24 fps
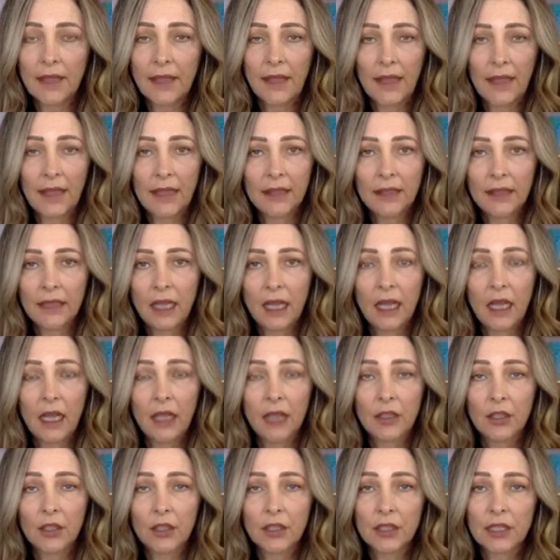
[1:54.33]
then
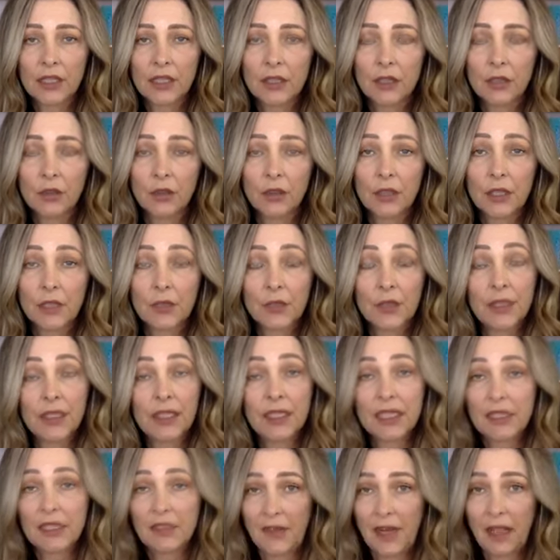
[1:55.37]
your school district
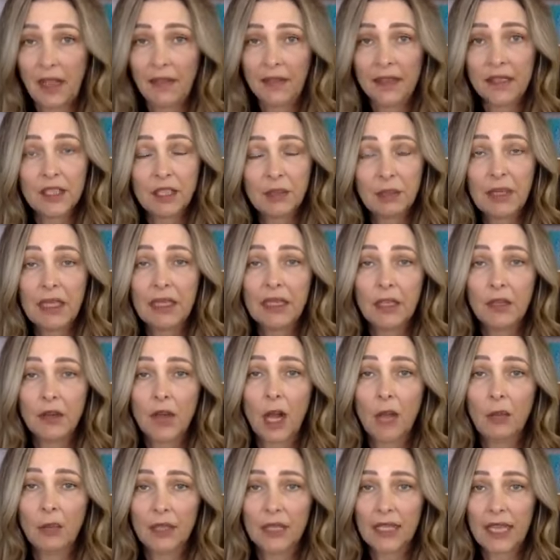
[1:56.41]
is failing to meet their
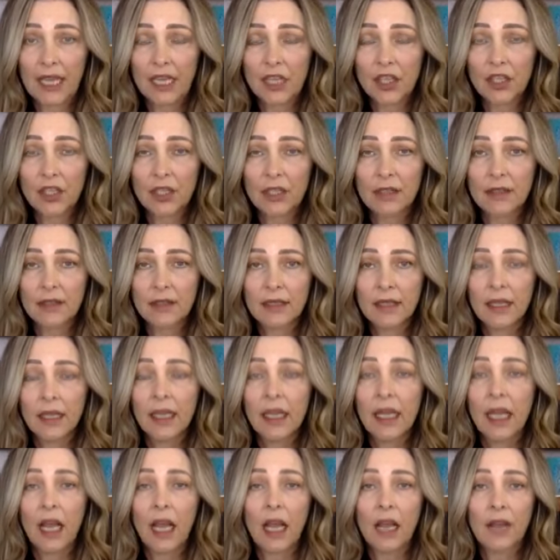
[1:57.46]
obligations.
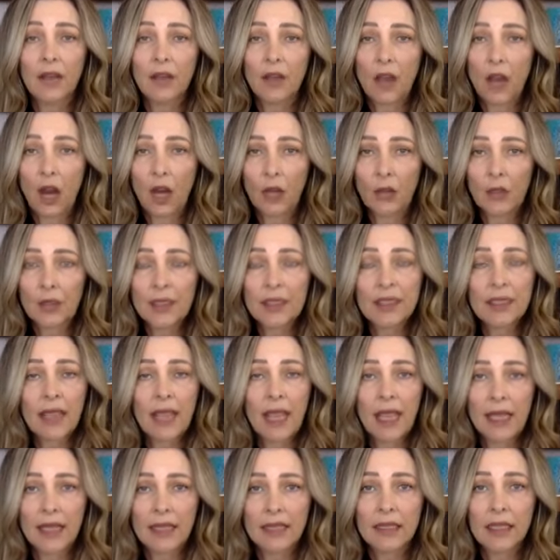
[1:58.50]
Congress
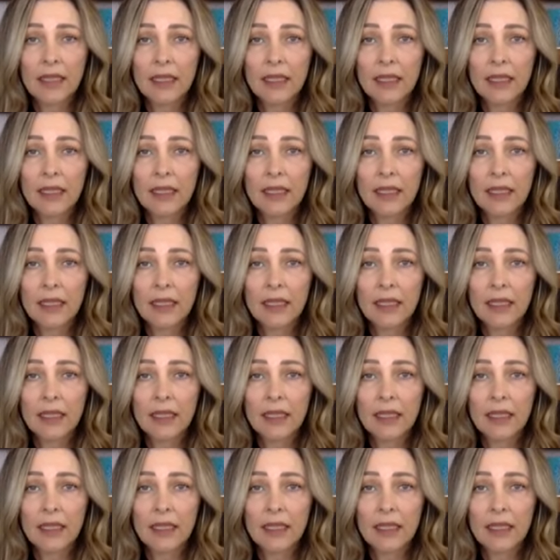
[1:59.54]
has